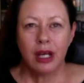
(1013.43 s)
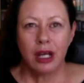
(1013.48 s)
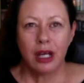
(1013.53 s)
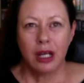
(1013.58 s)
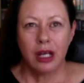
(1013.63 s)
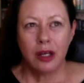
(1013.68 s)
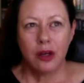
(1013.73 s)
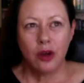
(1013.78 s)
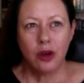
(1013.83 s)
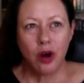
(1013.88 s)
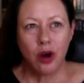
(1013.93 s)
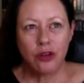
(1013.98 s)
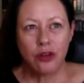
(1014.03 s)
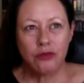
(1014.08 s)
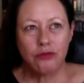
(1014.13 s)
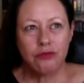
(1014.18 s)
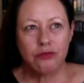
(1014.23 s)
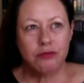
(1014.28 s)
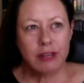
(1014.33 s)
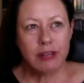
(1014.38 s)
Not
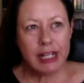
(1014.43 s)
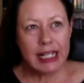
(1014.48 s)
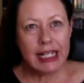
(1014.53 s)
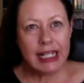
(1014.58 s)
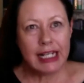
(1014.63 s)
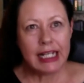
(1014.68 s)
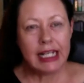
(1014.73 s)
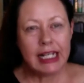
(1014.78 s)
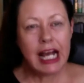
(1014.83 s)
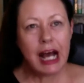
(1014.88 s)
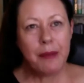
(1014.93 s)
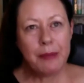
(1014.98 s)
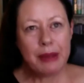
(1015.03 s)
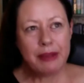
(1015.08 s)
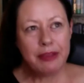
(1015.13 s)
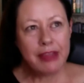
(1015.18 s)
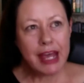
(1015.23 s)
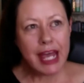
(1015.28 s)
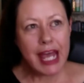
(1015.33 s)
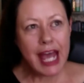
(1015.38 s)
really. I
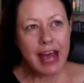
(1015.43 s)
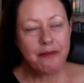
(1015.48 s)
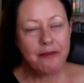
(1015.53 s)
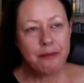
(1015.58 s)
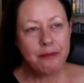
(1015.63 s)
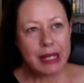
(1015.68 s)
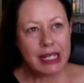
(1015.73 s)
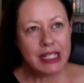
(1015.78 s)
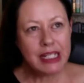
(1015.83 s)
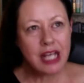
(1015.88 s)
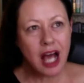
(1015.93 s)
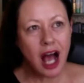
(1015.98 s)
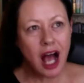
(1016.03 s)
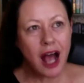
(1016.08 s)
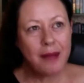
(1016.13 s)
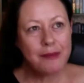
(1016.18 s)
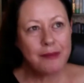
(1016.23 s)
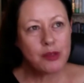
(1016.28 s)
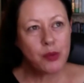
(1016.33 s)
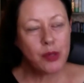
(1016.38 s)
mean, there have been
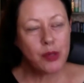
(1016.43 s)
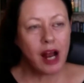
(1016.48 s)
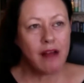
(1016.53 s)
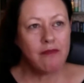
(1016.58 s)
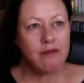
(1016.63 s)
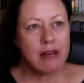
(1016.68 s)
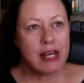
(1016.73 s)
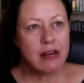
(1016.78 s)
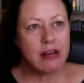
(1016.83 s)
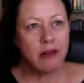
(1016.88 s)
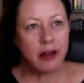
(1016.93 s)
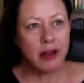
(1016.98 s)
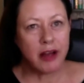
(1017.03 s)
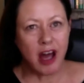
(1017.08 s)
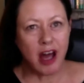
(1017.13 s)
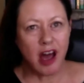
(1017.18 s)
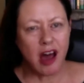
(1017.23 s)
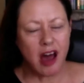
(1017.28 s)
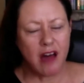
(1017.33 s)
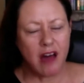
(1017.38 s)
times when I've read
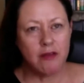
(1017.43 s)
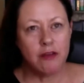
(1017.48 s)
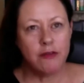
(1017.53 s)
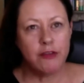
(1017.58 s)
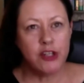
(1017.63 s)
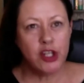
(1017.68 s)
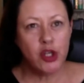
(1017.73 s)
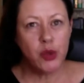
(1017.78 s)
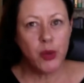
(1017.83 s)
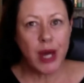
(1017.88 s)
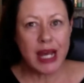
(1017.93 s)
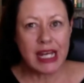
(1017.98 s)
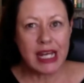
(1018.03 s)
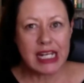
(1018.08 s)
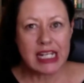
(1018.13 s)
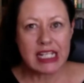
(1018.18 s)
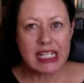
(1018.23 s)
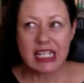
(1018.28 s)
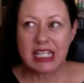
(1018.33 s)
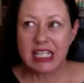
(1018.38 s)
a review and it
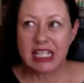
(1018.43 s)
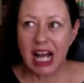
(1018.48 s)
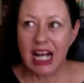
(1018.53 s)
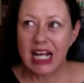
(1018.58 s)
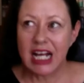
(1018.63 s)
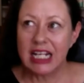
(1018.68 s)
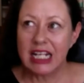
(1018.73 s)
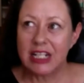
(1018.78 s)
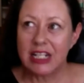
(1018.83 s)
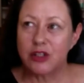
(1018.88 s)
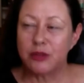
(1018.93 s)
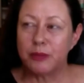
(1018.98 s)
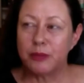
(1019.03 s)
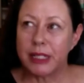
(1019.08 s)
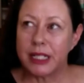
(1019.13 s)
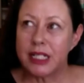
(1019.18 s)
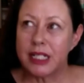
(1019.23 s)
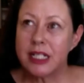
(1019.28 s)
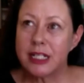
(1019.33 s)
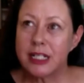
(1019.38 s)
has stung a little
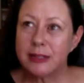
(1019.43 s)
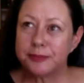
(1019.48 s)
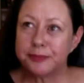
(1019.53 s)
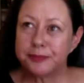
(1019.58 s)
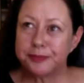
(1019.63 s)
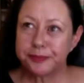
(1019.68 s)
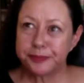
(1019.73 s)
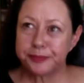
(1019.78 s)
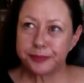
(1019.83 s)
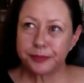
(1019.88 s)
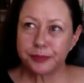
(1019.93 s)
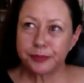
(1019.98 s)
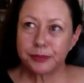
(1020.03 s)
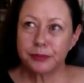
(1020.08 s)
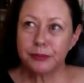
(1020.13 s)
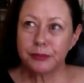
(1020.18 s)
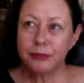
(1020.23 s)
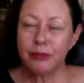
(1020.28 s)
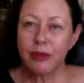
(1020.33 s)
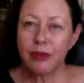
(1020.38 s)
bit.
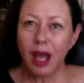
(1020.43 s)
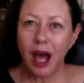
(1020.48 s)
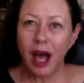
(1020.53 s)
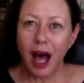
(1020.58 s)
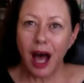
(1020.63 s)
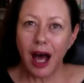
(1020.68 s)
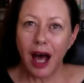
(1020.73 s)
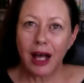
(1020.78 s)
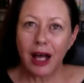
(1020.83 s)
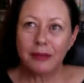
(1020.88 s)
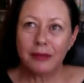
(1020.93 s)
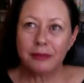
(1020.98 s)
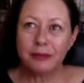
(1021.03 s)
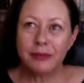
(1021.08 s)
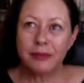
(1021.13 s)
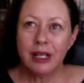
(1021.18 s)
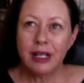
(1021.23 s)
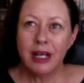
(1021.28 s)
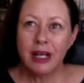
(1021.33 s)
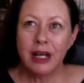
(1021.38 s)

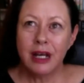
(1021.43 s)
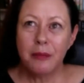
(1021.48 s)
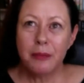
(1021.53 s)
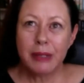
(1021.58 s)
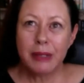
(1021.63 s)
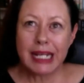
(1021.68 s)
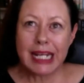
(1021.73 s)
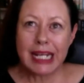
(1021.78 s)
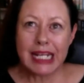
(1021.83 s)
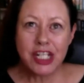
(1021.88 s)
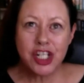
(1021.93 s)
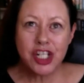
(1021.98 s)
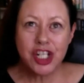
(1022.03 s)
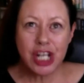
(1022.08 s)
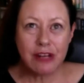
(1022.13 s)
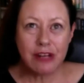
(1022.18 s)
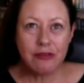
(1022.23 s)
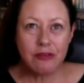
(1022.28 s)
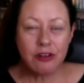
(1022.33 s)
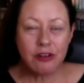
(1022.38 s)
But in
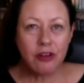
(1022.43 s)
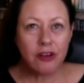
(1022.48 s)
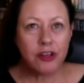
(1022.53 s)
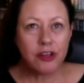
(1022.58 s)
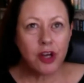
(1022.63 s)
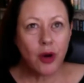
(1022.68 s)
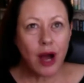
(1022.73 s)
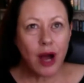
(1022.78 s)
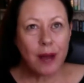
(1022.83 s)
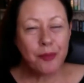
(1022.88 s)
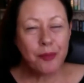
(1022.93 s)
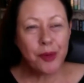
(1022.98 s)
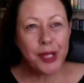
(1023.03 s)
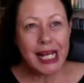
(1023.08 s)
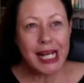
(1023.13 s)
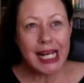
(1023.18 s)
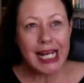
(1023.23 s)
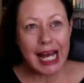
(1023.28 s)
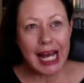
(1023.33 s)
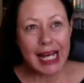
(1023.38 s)
general, no, I'm
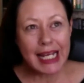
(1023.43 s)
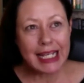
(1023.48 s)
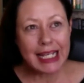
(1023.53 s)
pretty lucky,